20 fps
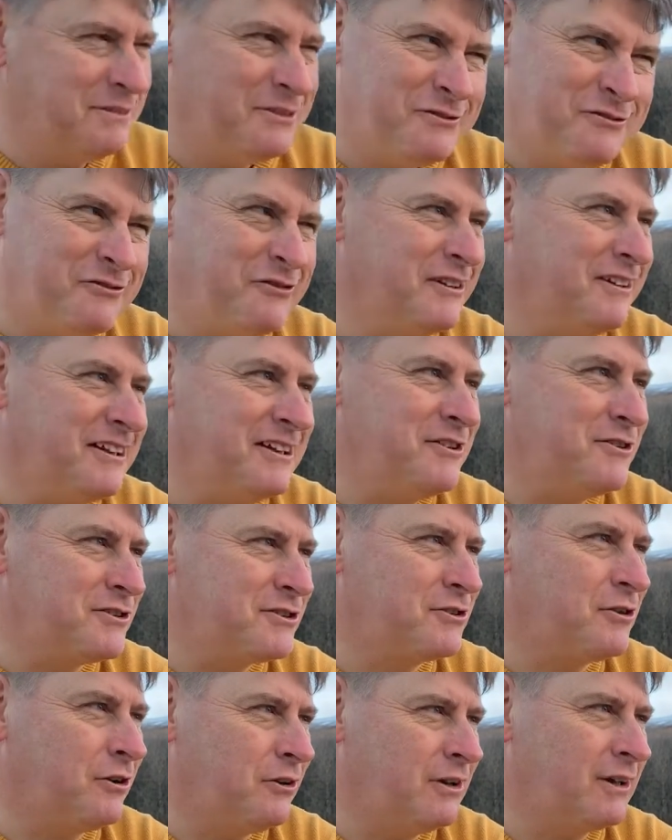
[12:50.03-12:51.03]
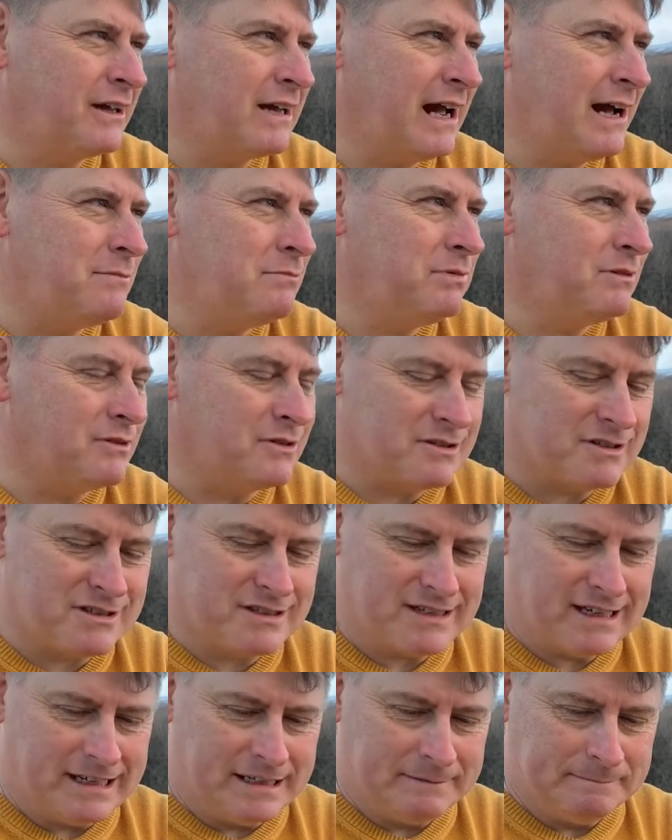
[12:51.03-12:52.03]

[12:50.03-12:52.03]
really use Colin Campbell's